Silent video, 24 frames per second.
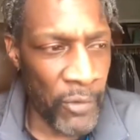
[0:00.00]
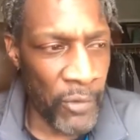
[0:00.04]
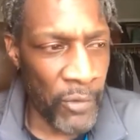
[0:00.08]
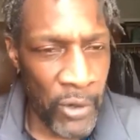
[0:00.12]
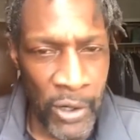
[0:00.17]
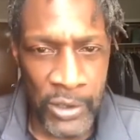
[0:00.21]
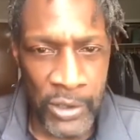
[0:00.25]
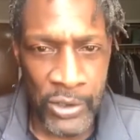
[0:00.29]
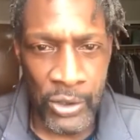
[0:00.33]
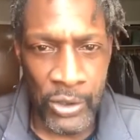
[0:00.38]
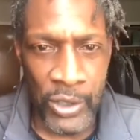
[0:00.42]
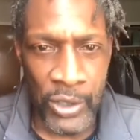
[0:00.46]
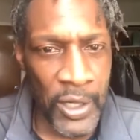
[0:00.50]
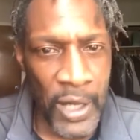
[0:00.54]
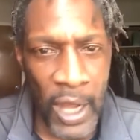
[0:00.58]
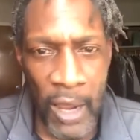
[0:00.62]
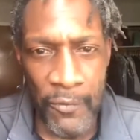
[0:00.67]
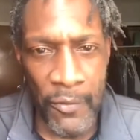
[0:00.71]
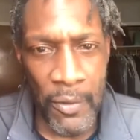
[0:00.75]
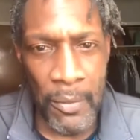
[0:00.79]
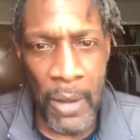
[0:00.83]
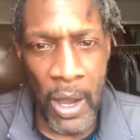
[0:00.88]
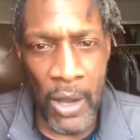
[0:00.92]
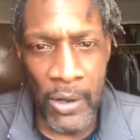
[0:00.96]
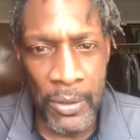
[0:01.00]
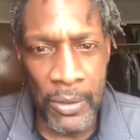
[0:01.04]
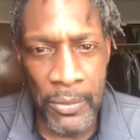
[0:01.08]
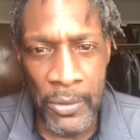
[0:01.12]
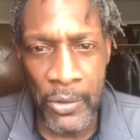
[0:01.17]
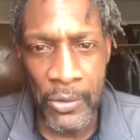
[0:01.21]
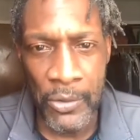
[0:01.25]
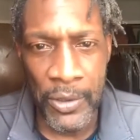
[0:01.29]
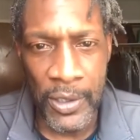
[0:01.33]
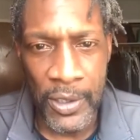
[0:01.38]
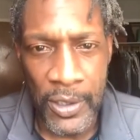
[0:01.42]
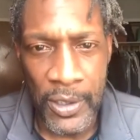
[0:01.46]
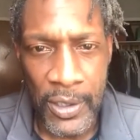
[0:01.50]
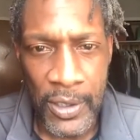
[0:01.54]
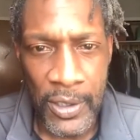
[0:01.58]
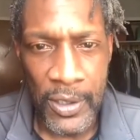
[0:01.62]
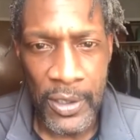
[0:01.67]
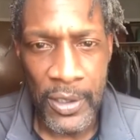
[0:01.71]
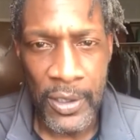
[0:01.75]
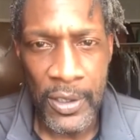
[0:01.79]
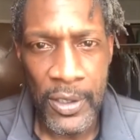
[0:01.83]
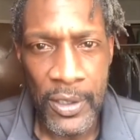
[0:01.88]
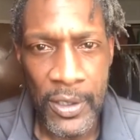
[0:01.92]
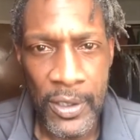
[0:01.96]
for us because they're not from our community.
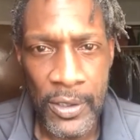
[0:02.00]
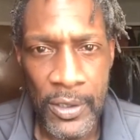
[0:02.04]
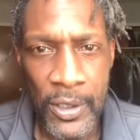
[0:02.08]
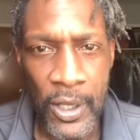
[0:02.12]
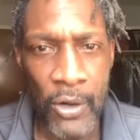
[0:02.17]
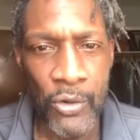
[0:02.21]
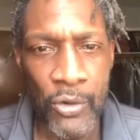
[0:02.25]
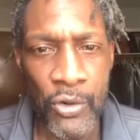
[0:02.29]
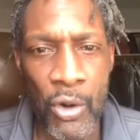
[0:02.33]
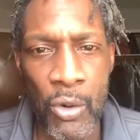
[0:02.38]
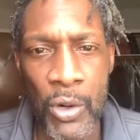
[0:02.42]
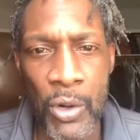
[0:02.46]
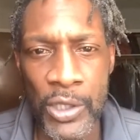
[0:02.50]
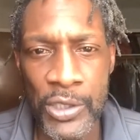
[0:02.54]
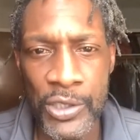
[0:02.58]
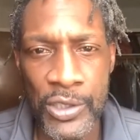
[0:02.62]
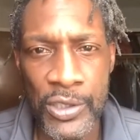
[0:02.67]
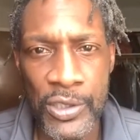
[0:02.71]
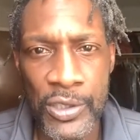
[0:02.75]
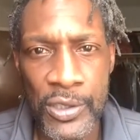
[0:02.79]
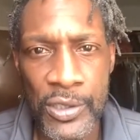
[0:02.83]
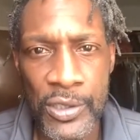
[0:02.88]
They don't know us.